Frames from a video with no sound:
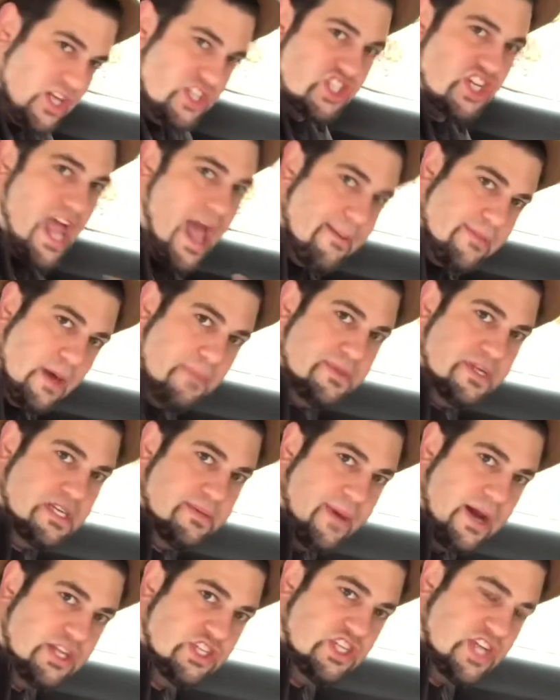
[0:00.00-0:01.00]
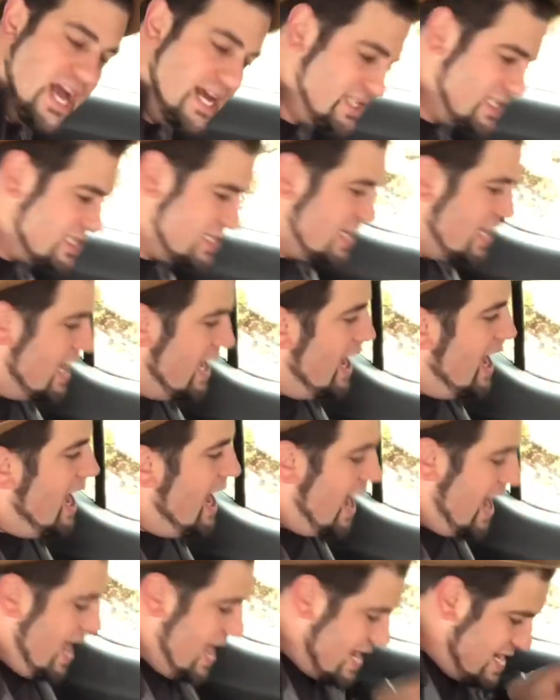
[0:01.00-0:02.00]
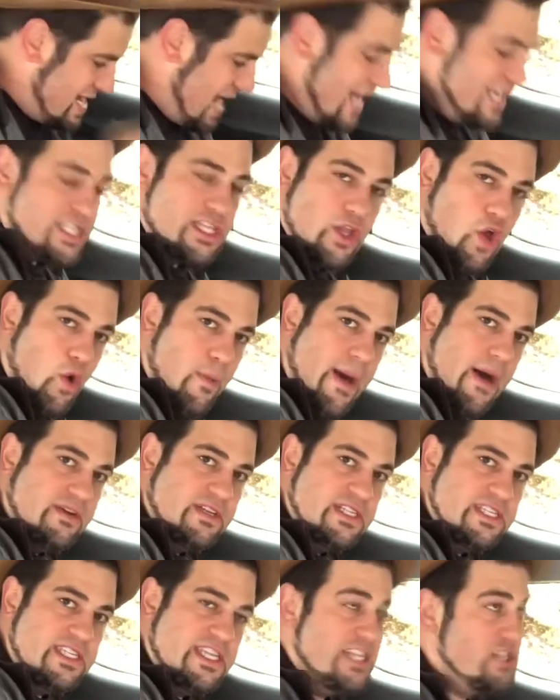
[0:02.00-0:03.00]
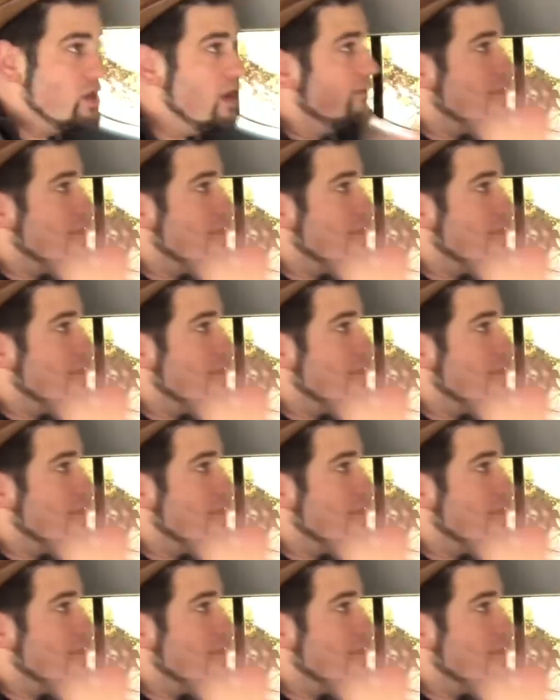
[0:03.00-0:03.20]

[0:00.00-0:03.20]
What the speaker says: jammed up into my chest. Nice low-mounted seat, so I've